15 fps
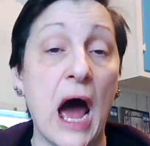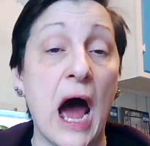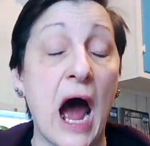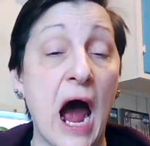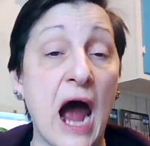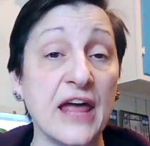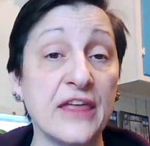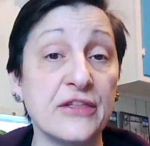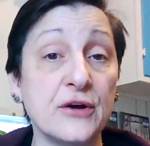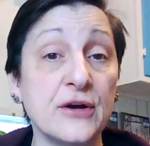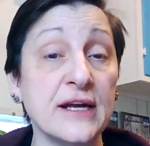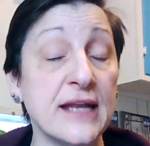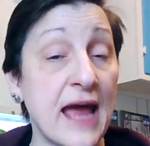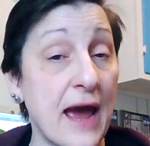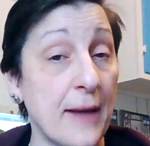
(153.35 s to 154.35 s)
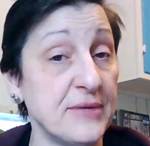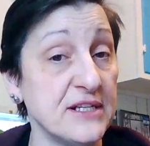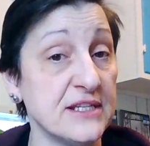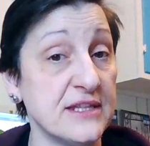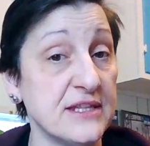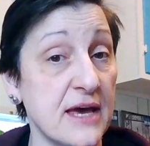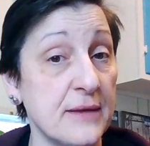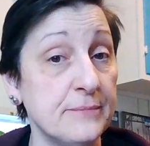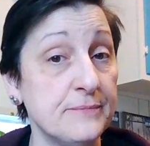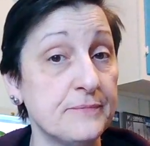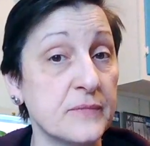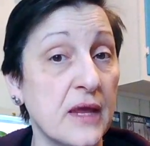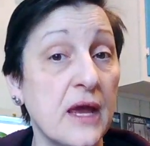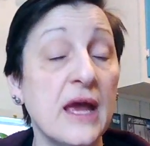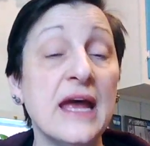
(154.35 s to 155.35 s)
Either it happened to them,
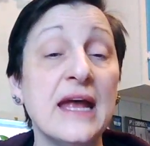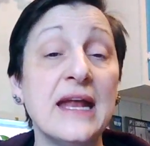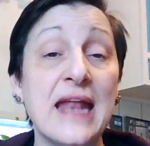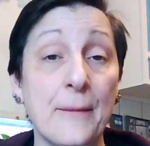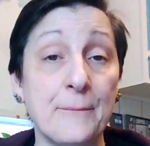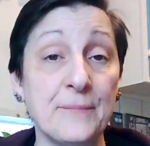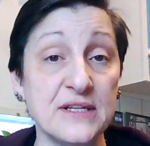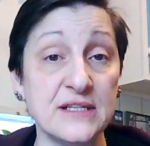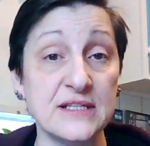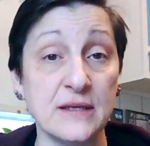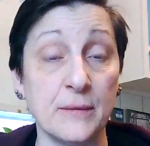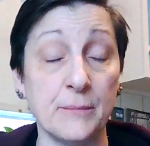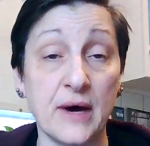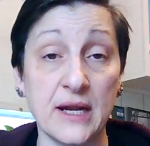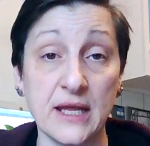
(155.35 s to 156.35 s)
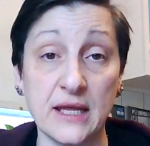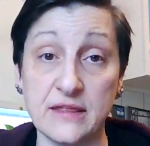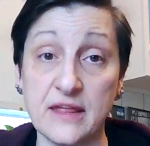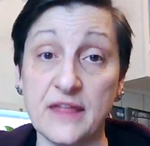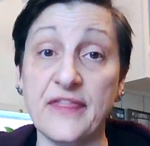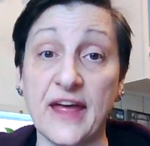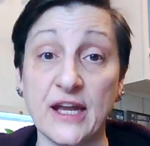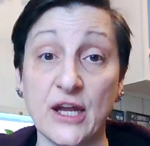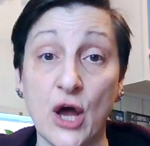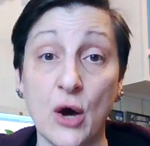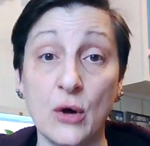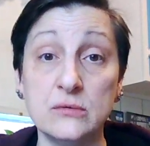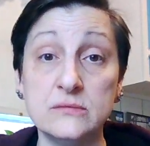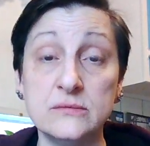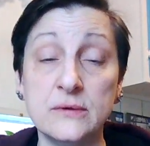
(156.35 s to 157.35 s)
it happened to somebody that they
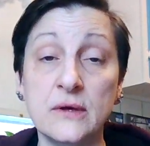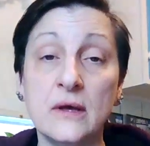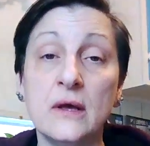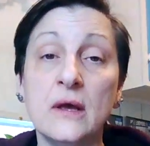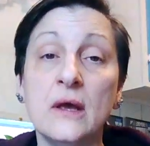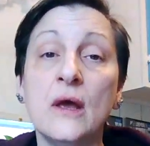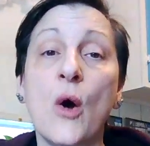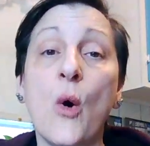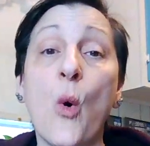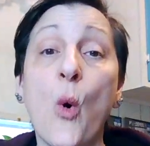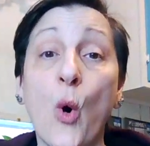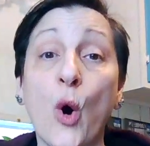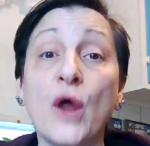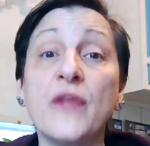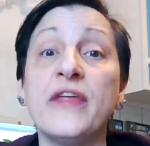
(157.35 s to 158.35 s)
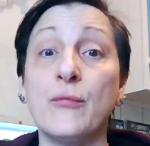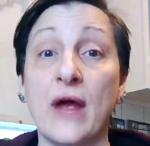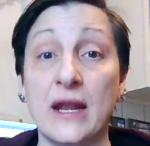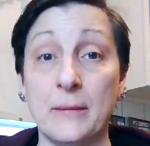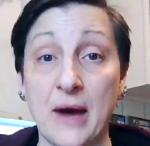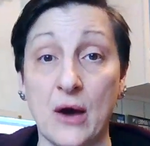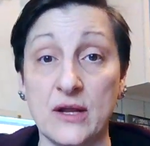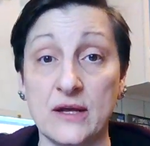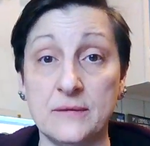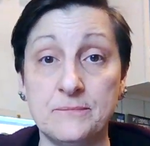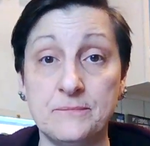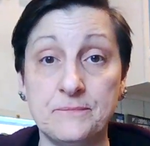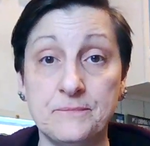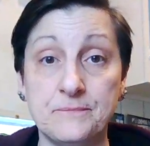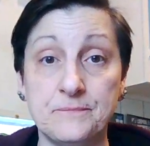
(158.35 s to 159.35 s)
know, or they read about it,
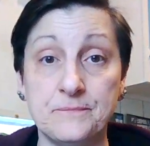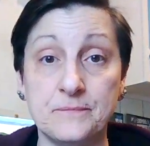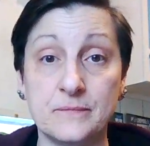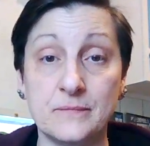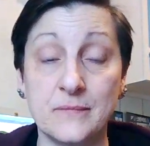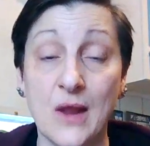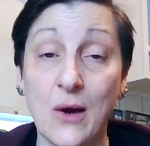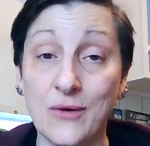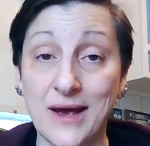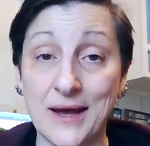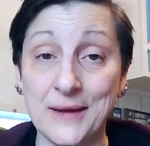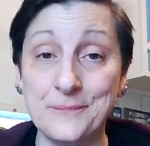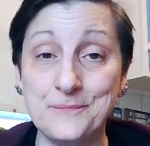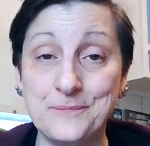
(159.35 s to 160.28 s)
okay?